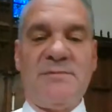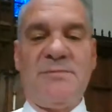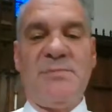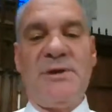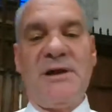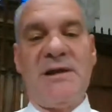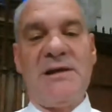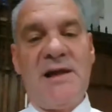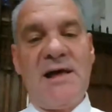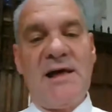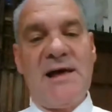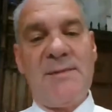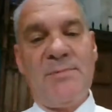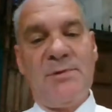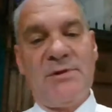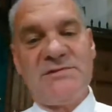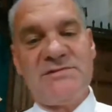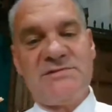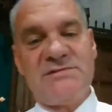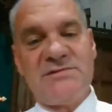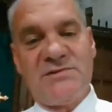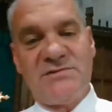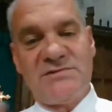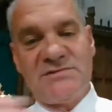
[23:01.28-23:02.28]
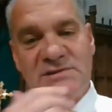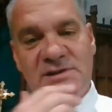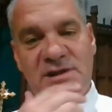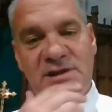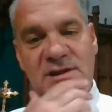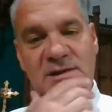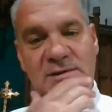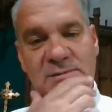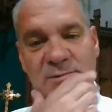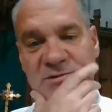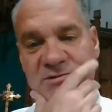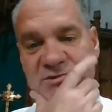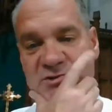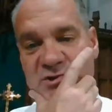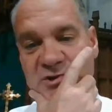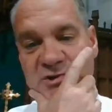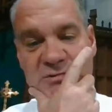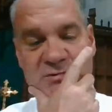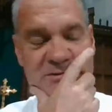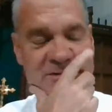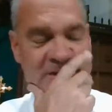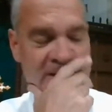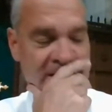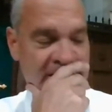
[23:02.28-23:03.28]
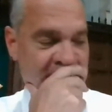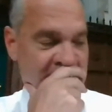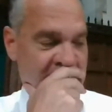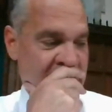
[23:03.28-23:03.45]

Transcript: the blood libel associated with Jews.